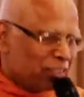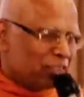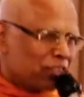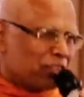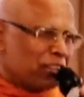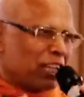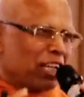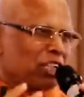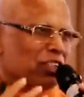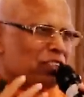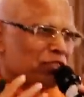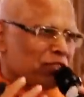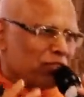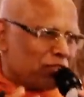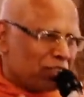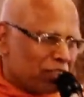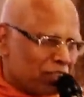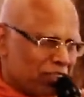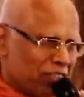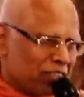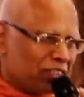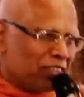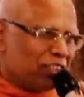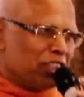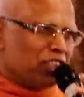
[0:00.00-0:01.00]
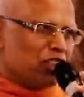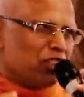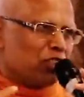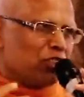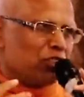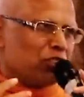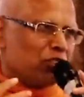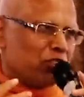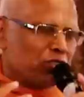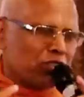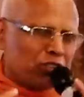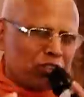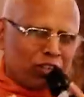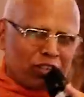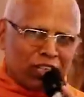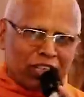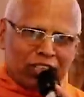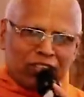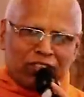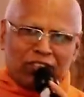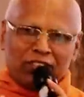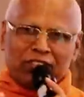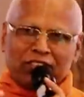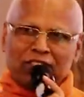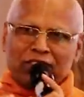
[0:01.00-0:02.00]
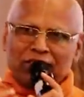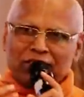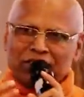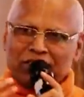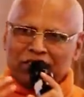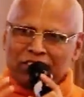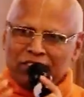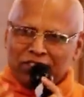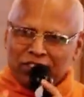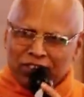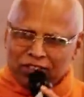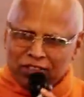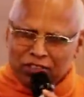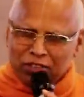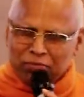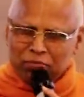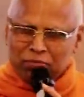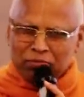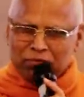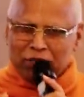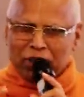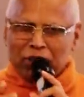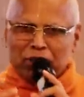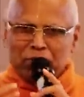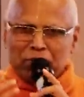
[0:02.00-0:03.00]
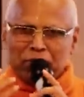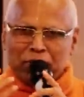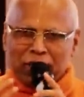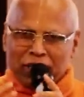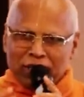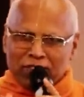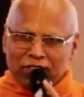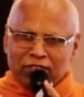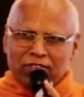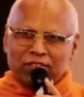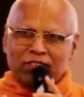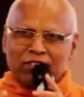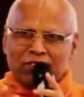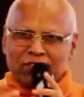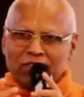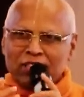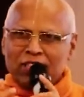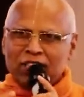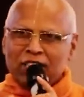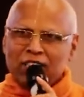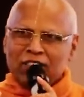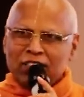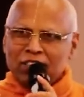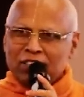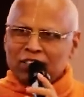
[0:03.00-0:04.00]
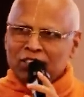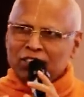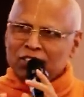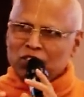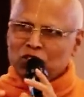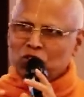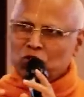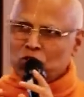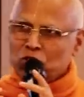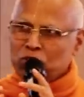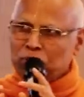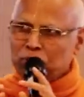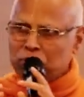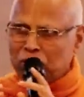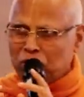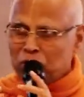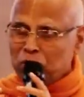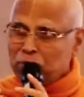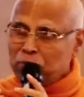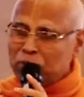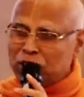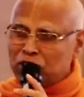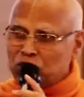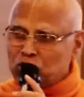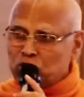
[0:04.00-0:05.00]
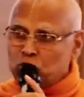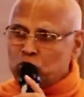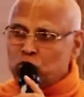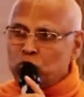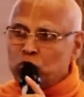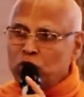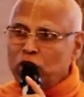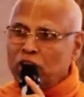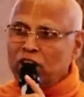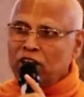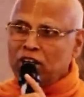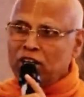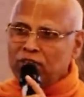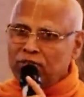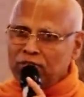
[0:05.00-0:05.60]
transfer these thoughts of this Prabhupada's will,